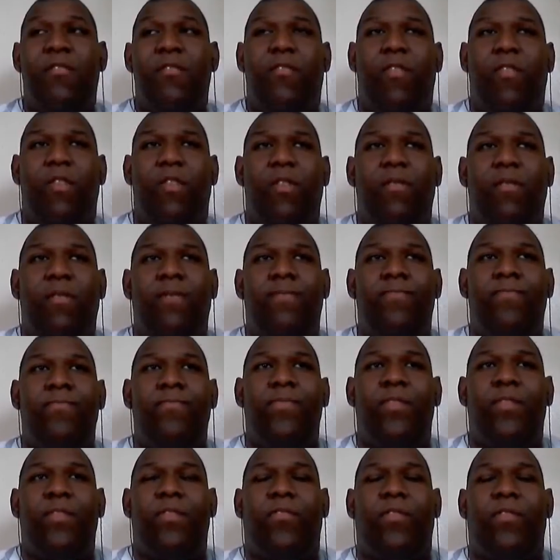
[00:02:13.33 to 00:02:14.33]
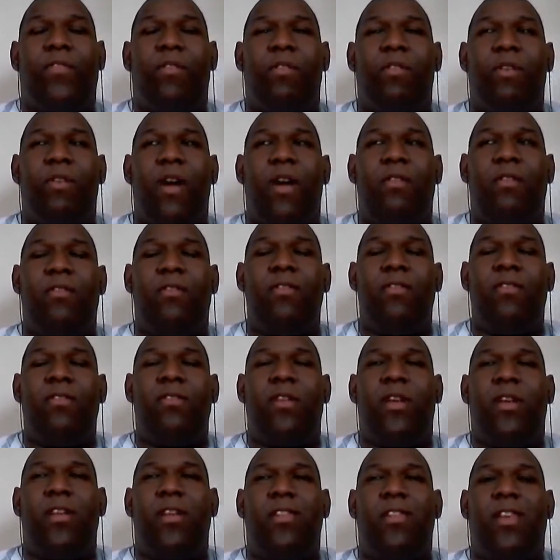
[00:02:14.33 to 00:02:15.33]
Four
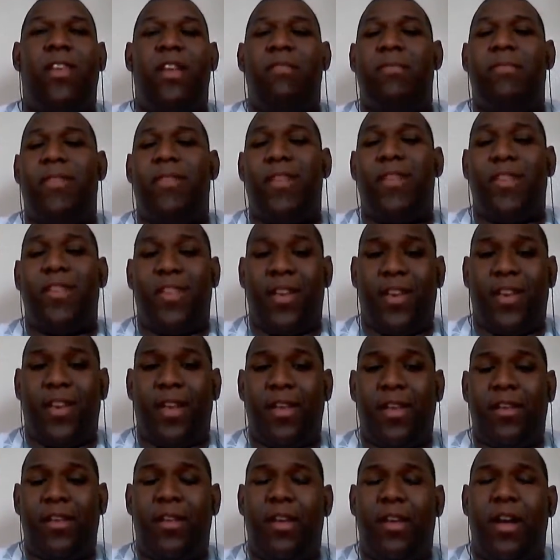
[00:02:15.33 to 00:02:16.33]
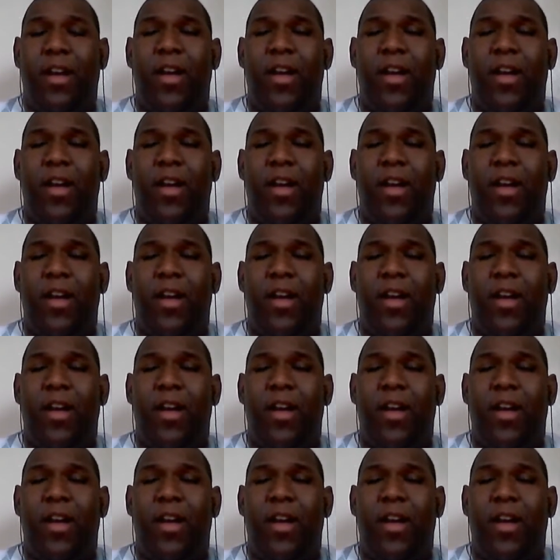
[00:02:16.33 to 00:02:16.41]
hours and 10 minutes, I think.